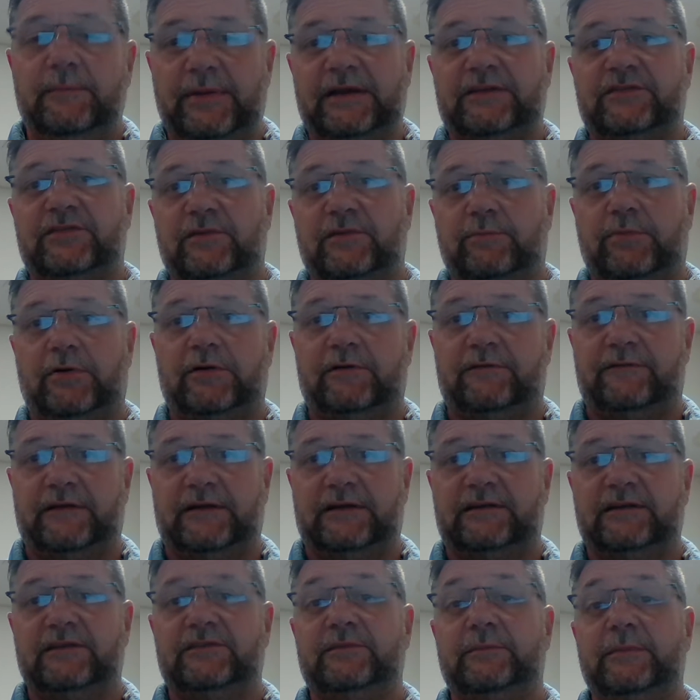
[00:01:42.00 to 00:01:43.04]
picture
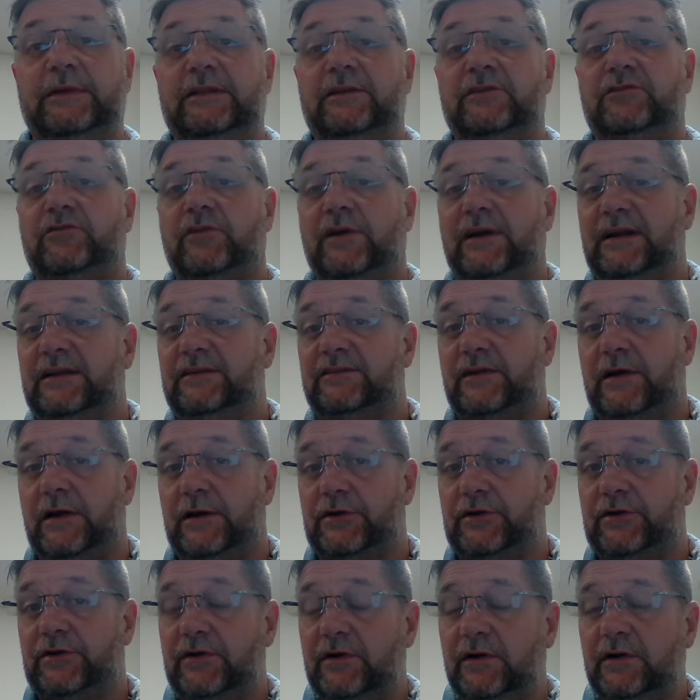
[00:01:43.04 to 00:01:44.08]
perfect. Doesn't mean the training's
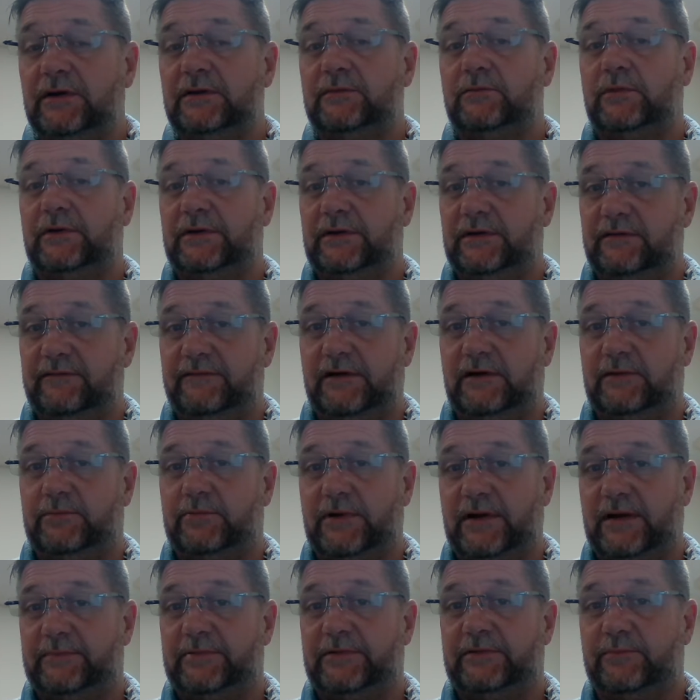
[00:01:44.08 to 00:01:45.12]
not good when you
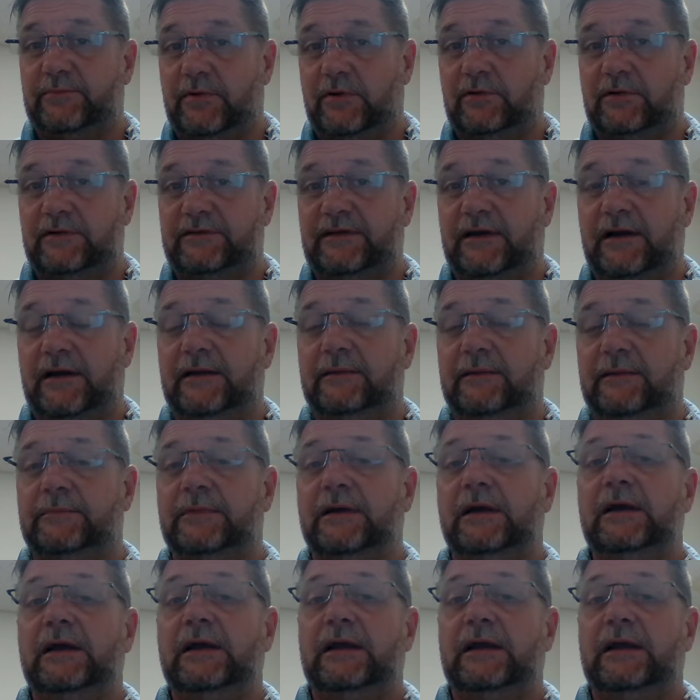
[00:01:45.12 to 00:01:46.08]
develop rapid prototype.